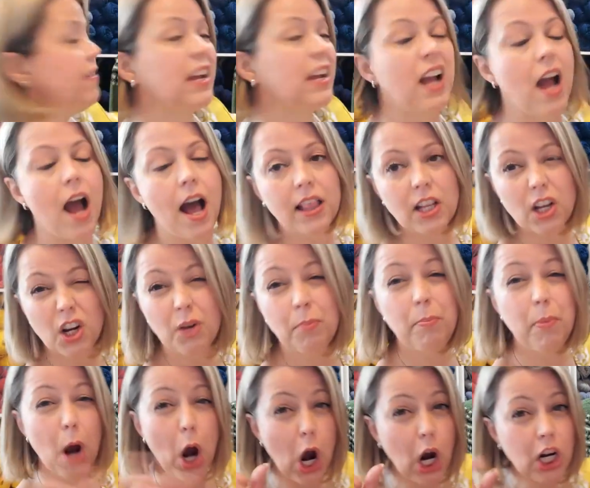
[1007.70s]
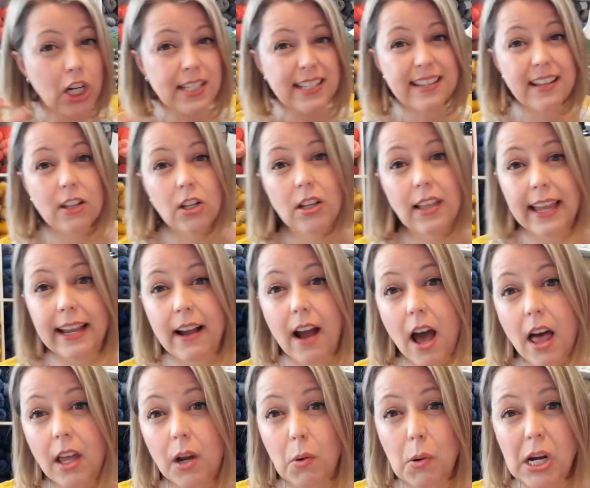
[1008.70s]
color parts that look like
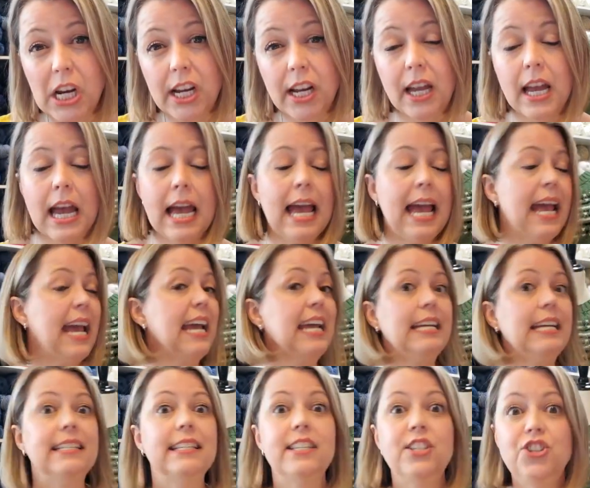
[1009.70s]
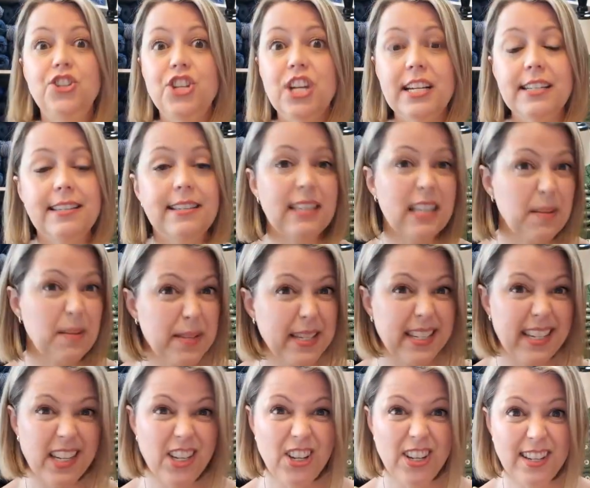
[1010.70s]
color work, it's just slip
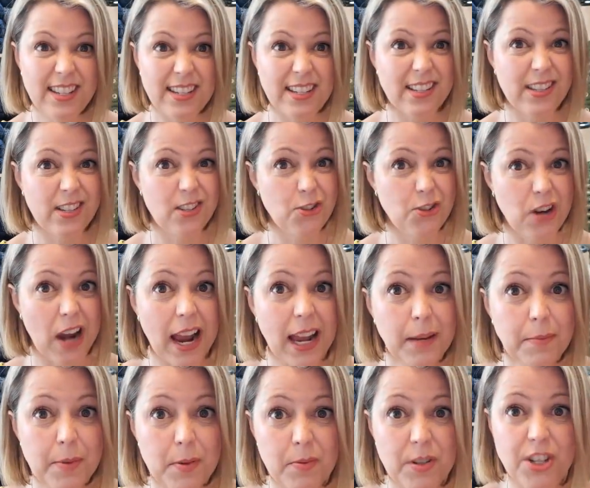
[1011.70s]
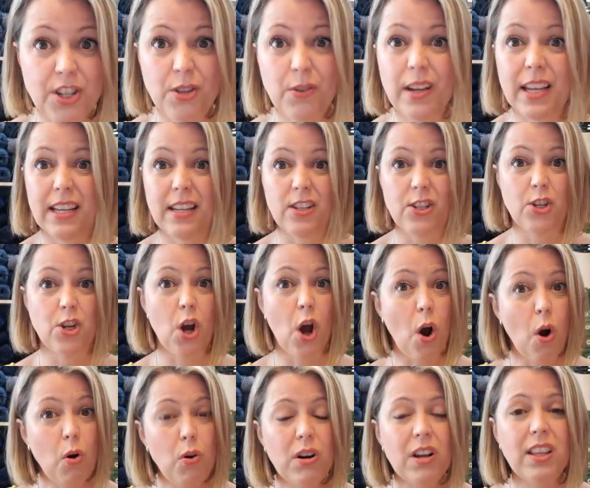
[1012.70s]
stitches and stripes, which you can
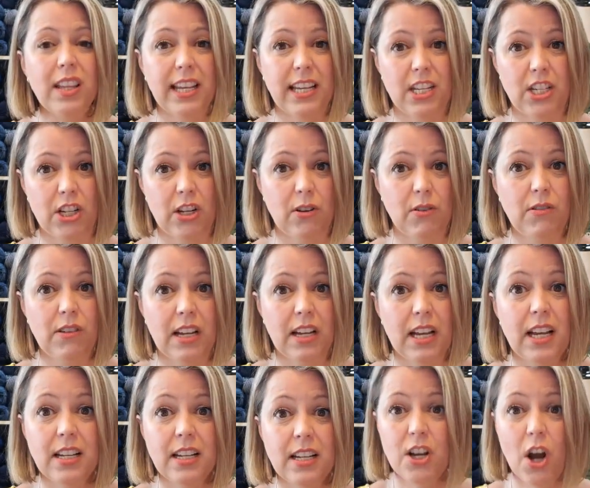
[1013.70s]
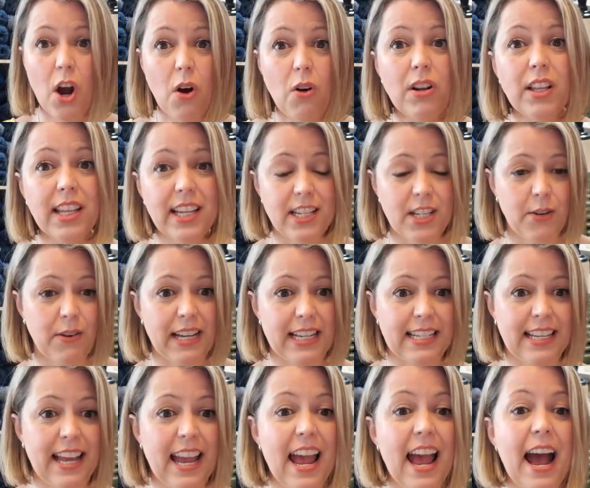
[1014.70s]
totally do. Totally do
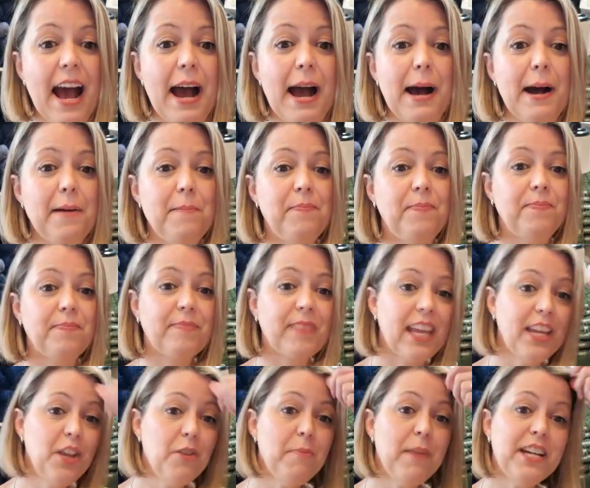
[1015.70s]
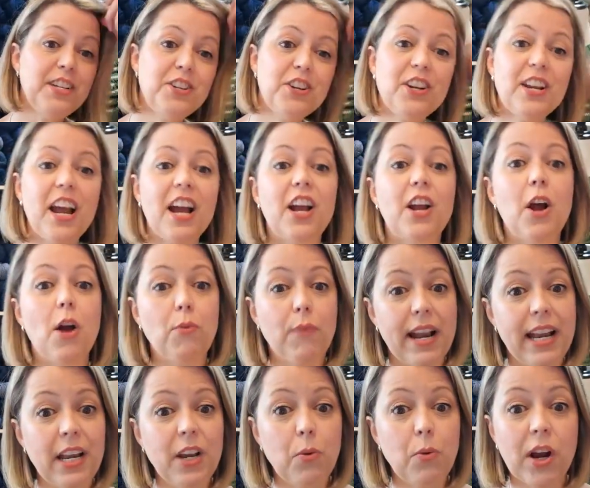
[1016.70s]
it. You measured a
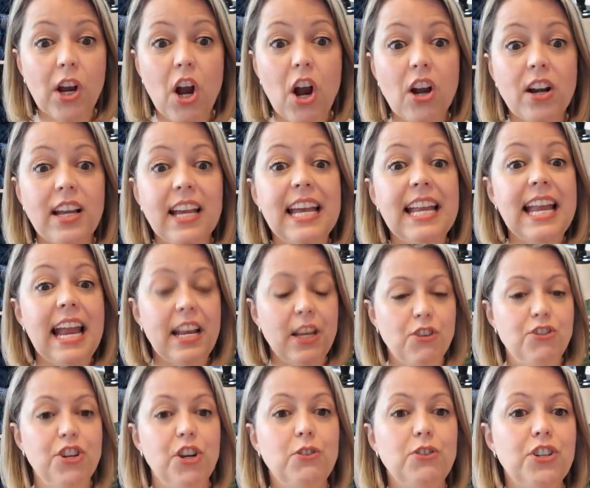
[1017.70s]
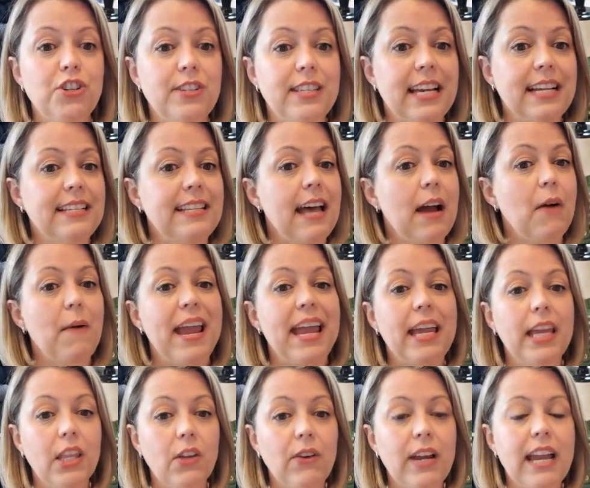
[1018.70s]
ready-to-wear cardigan and you chose your size that way.
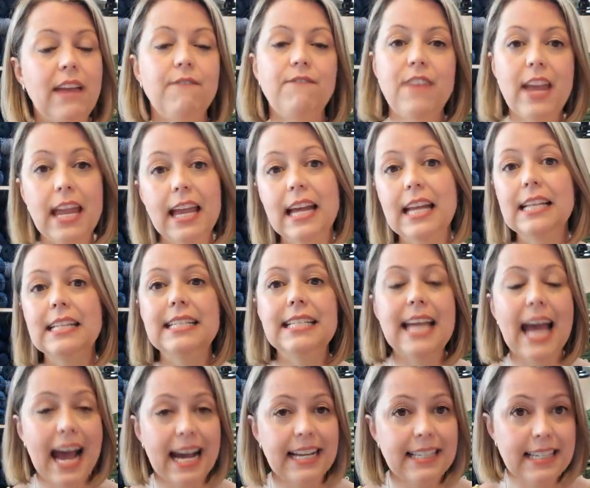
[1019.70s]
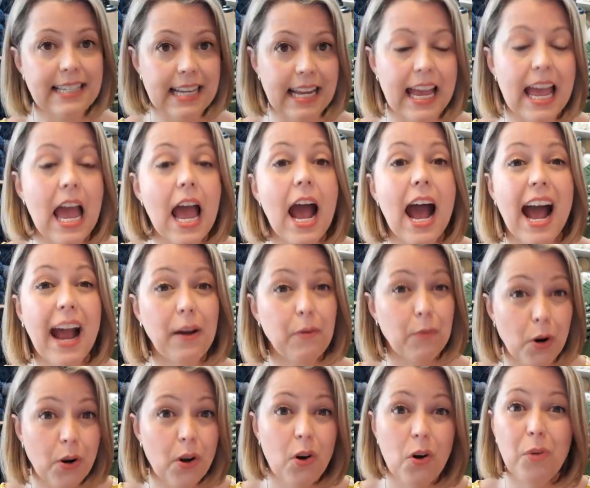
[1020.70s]
Hillary, fantastic. I
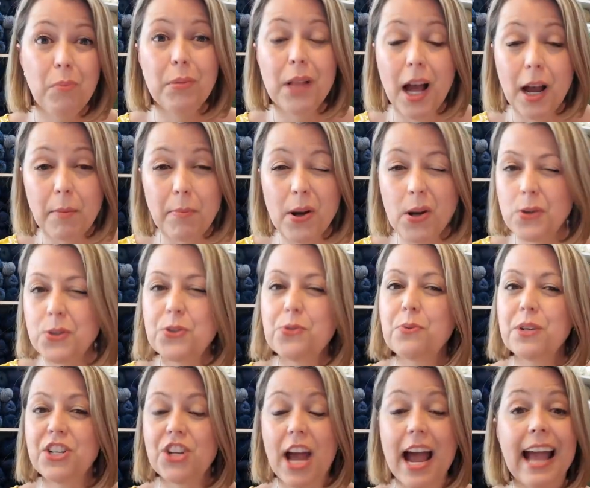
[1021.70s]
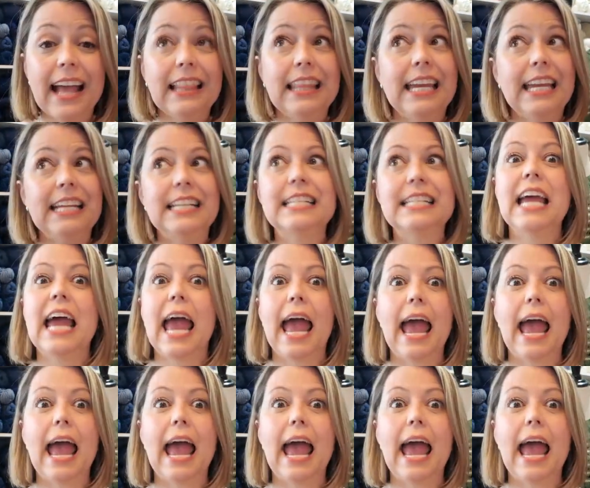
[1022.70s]
wrote a whole blog post, which I linked